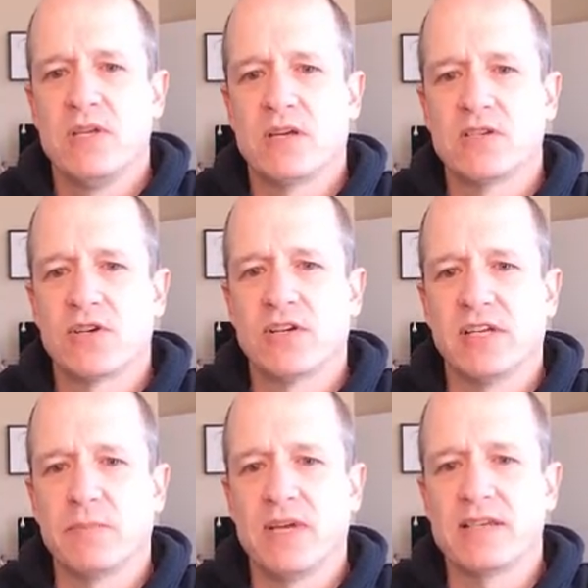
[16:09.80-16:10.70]
you can
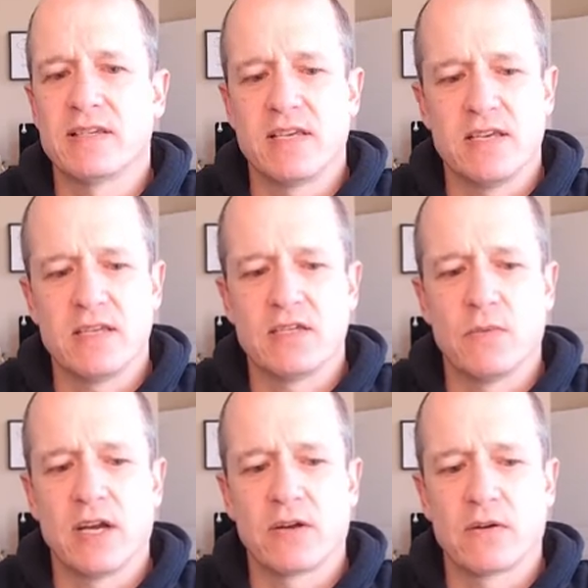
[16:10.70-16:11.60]
certainly place these. You
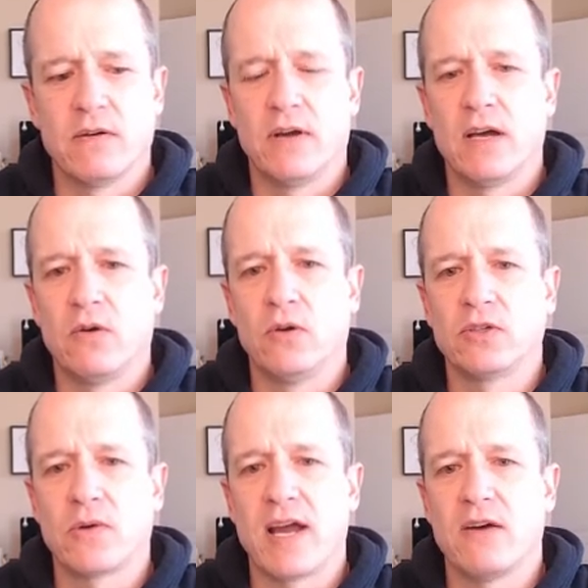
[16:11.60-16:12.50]
want to uh,
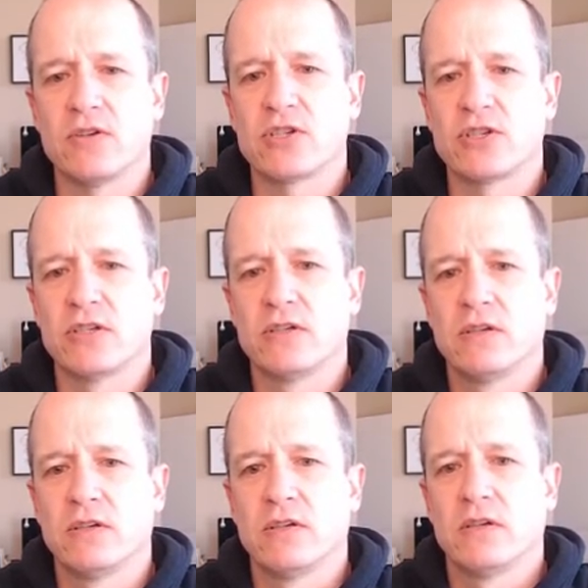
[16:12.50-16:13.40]
hold crouch
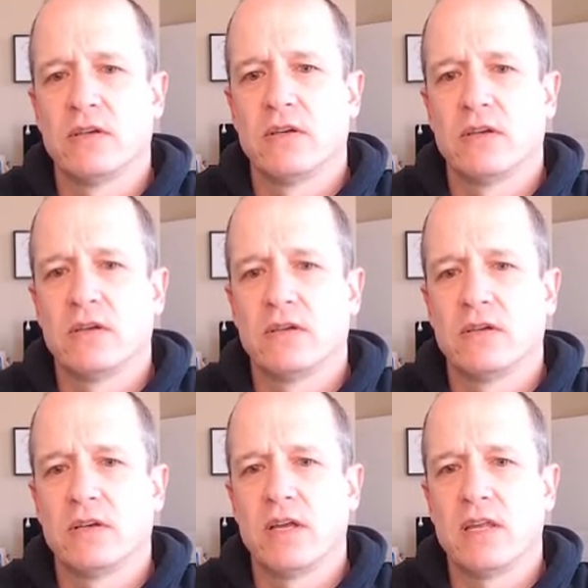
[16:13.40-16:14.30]

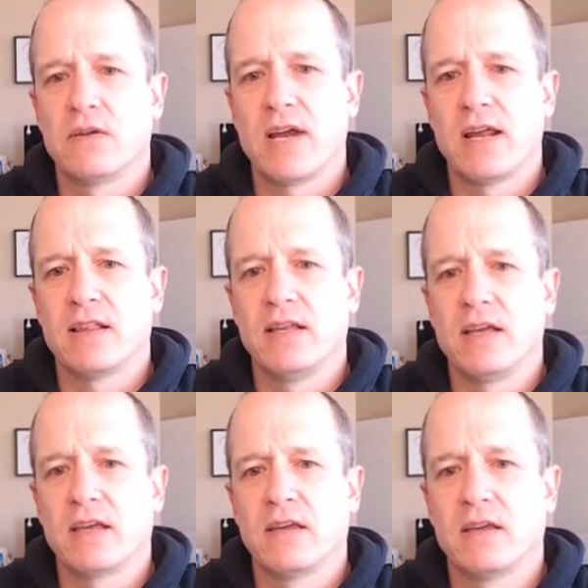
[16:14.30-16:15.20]
and then right
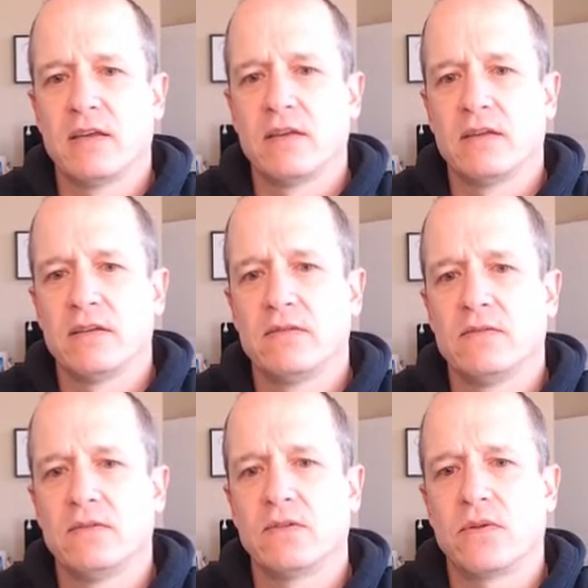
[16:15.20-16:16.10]
click,
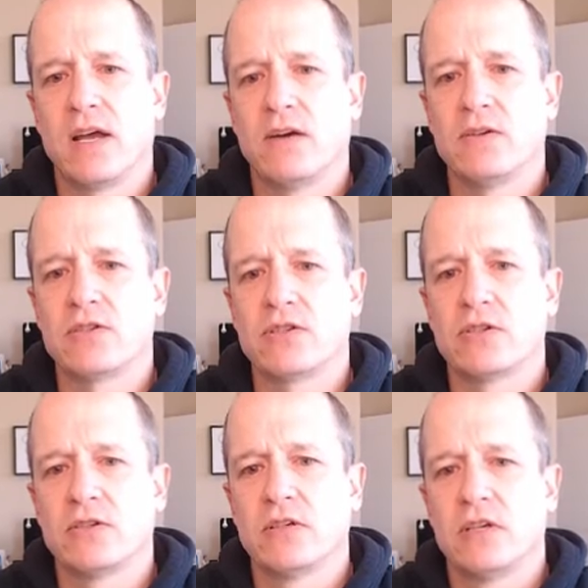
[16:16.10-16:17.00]
hold
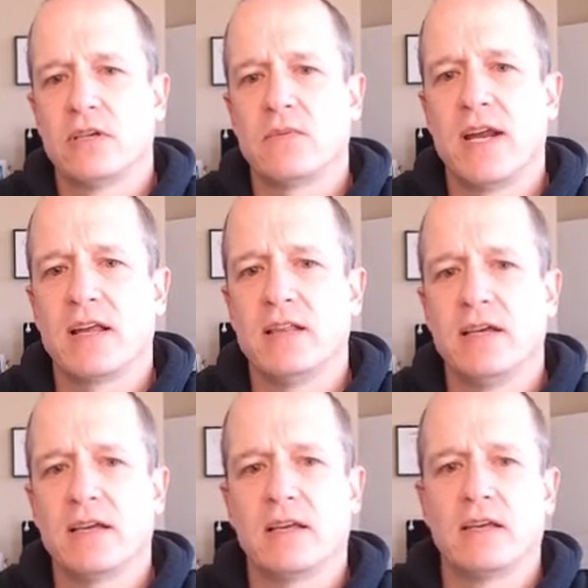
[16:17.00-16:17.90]
crouch, right
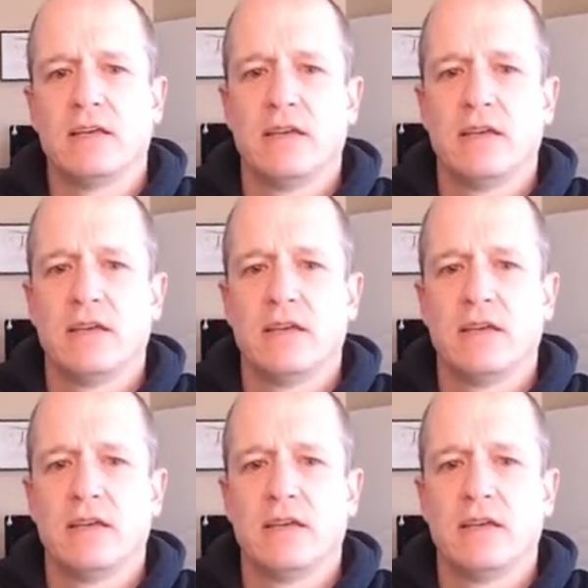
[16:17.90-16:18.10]
click,